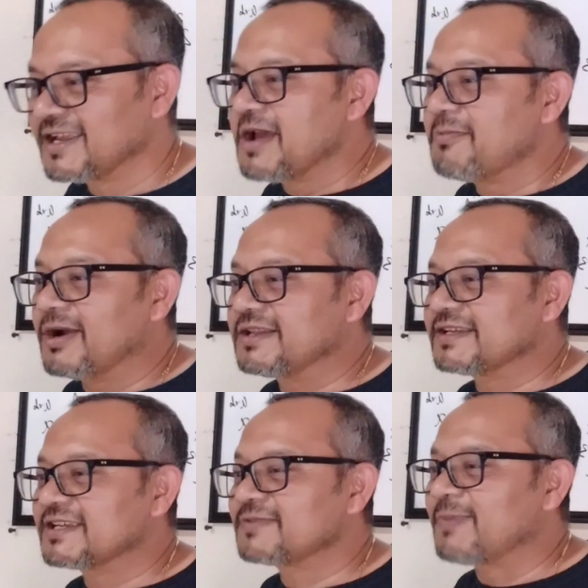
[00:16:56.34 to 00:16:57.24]
but this
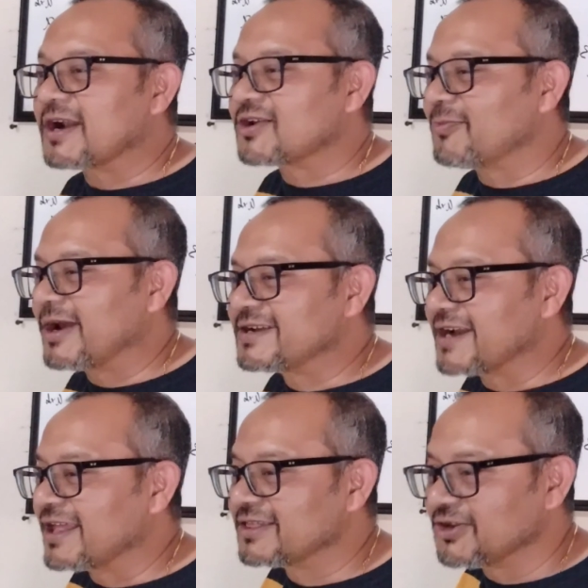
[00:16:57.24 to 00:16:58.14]
is part of my
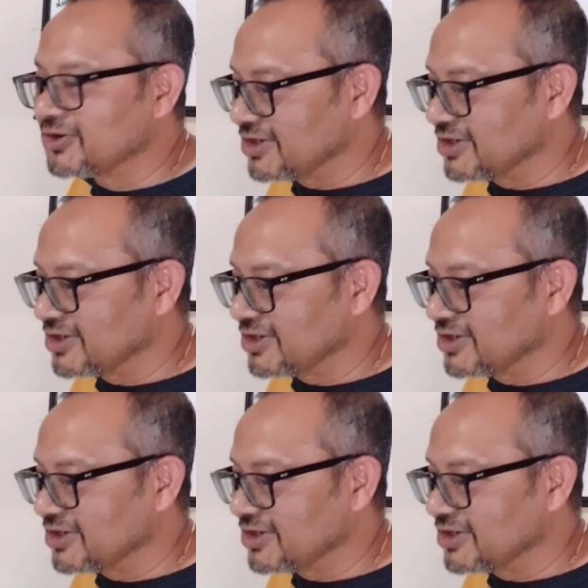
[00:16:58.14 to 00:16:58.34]
tram theory.